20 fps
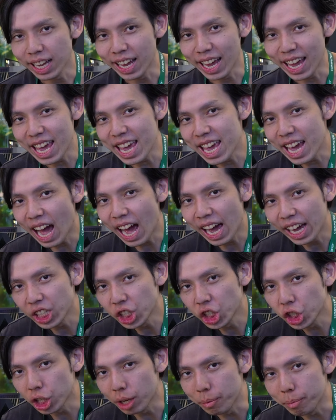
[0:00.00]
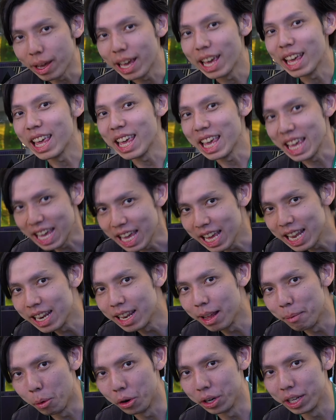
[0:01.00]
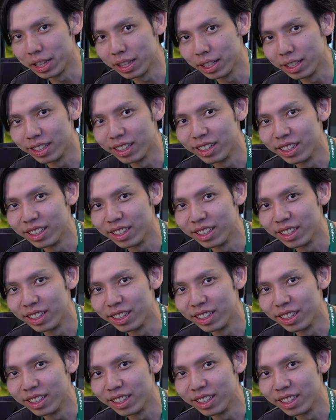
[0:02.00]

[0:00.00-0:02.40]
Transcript: an AI chip in the monitor.